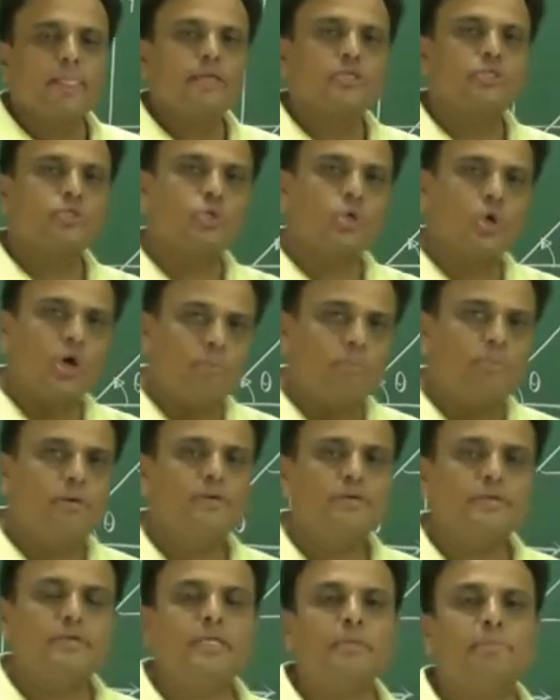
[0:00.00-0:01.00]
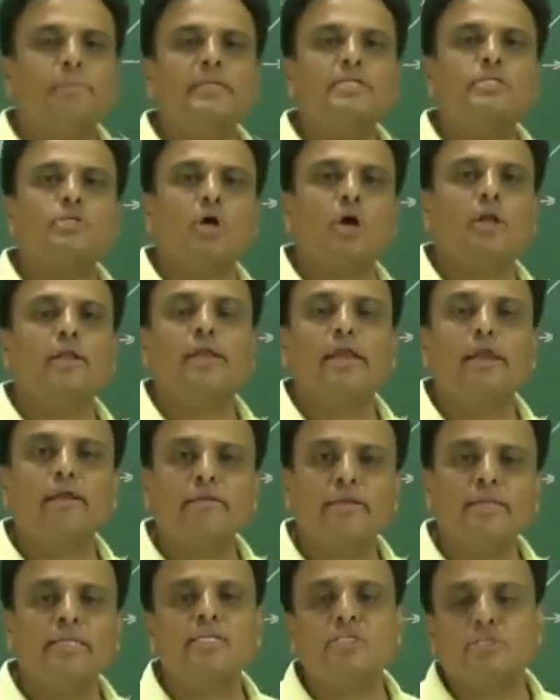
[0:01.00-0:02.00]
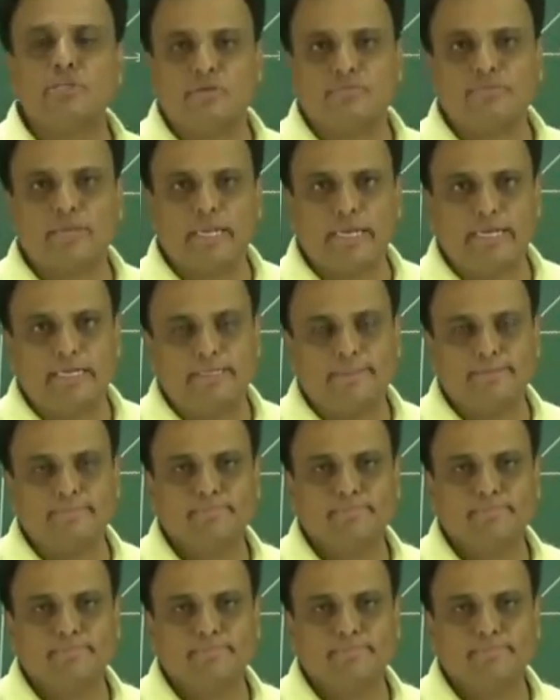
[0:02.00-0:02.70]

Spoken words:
slope depends on inclination of the line.